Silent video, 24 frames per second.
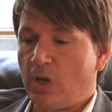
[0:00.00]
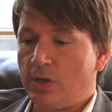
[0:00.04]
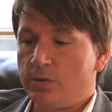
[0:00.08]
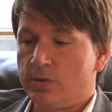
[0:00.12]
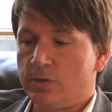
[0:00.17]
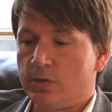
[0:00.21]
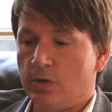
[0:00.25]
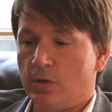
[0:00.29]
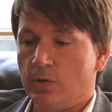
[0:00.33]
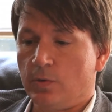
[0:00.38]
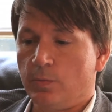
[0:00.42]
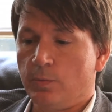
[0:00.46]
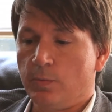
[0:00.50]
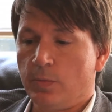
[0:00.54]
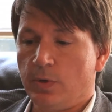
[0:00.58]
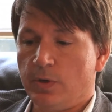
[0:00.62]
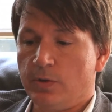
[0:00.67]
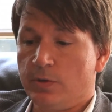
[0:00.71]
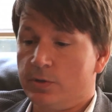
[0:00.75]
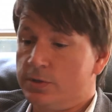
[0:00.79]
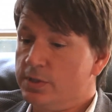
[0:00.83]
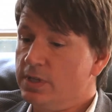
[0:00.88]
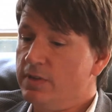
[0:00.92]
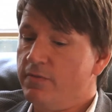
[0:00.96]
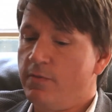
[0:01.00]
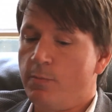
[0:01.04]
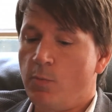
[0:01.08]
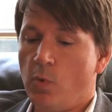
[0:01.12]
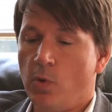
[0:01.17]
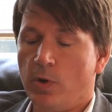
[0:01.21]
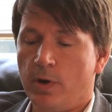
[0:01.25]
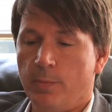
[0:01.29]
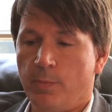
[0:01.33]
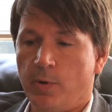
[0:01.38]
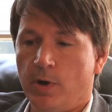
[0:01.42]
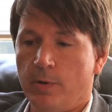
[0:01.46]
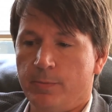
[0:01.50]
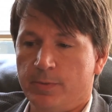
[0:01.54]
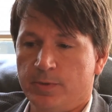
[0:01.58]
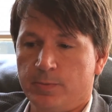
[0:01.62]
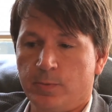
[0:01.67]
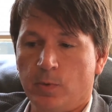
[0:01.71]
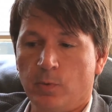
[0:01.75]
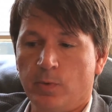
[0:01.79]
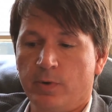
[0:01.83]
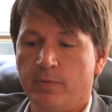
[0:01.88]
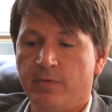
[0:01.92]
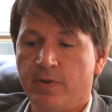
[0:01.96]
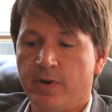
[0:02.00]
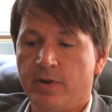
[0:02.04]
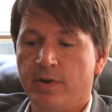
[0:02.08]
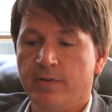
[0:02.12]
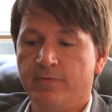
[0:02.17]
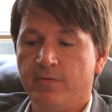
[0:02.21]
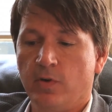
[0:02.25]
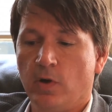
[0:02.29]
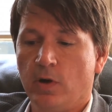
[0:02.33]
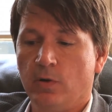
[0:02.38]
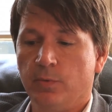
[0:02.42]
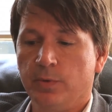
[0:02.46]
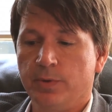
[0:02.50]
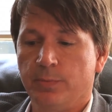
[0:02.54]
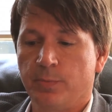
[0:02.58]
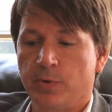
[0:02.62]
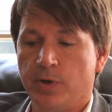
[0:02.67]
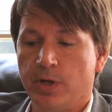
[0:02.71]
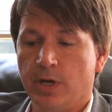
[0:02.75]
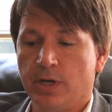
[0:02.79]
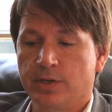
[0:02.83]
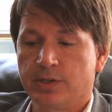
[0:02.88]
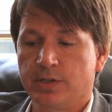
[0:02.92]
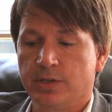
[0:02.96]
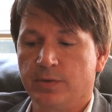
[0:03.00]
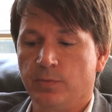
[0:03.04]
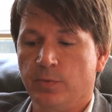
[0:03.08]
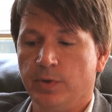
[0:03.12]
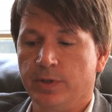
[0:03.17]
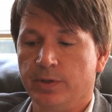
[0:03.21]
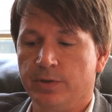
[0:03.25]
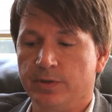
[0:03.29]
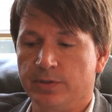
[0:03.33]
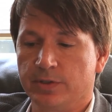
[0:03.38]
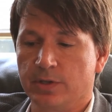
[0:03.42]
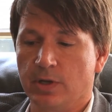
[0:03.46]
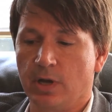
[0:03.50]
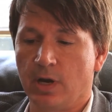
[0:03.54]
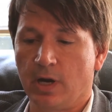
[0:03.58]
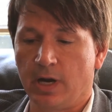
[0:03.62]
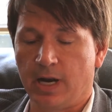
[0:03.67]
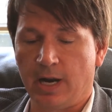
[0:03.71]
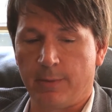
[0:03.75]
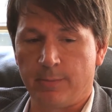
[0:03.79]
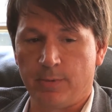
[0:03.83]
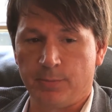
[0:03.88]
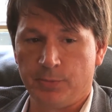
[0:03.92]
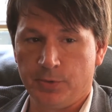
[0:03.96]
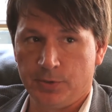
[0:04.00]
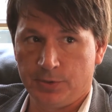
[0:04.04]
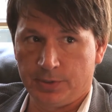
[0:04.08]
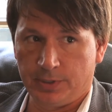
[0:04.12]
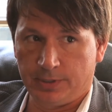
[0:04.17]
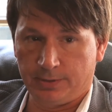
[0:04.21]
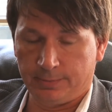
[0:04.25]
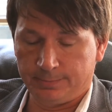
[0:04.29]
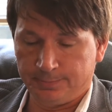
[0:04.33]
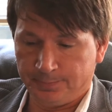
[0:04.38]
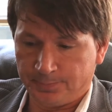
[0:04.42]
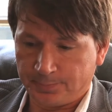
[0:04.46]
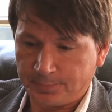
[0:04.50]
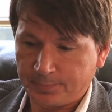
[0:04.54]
So there's even more departments, but we're very involved with production when there's on-camera music.